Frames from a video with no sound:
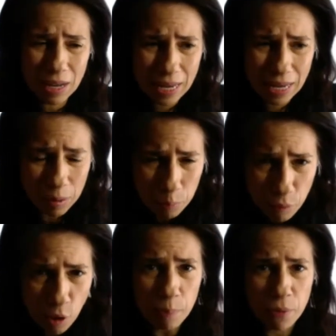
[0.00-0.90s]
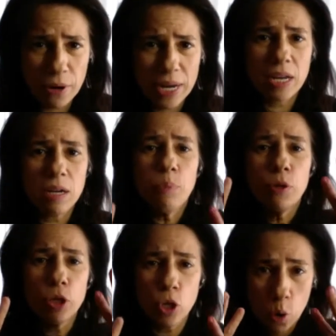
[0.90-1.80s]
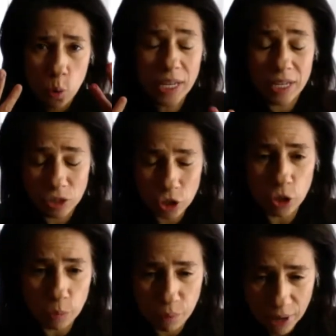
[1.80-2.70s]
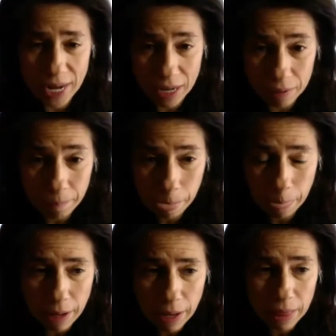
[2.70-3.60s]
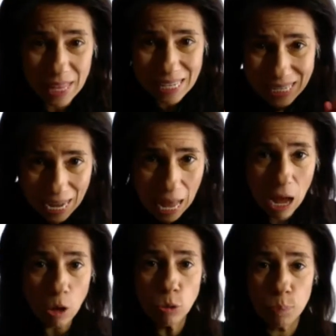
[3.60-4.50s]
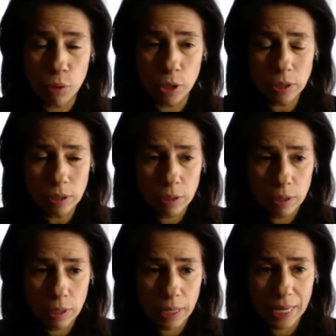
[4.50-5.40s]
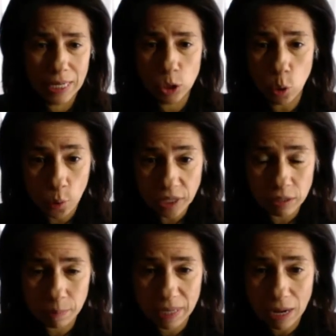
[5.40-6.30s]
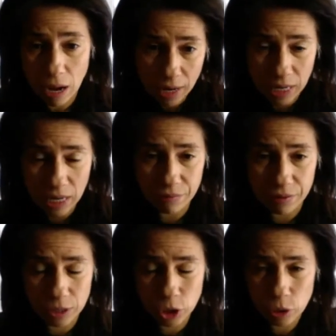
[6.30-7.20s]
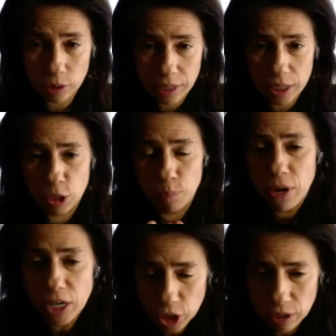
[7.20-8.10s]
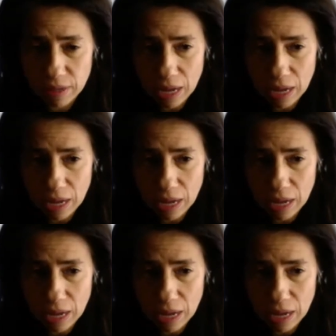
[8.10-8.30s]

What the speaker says: improper input going into your brain, then the output is going to be uneven. So the expression of that,